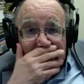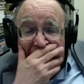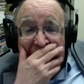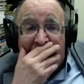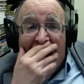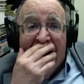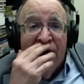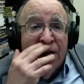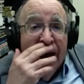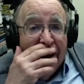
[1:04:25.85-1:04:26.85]
in their
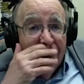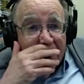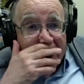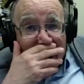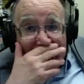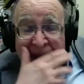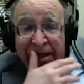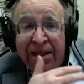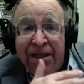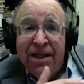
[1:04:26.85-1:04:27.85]
language, and who
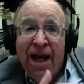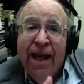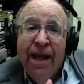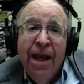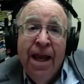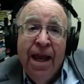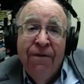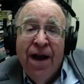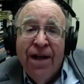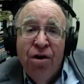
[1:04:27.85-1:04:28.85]
constantly say,
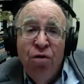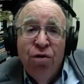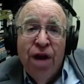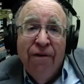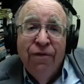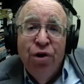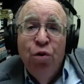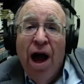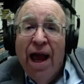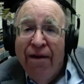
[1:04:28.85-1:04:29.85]
if I don't have
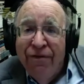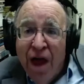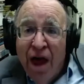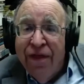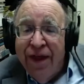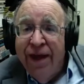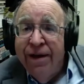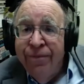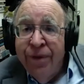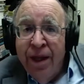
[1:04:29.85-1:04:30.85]
you, I have nothing.
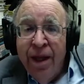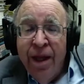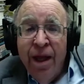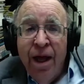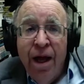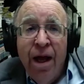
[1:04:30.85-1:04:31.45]
In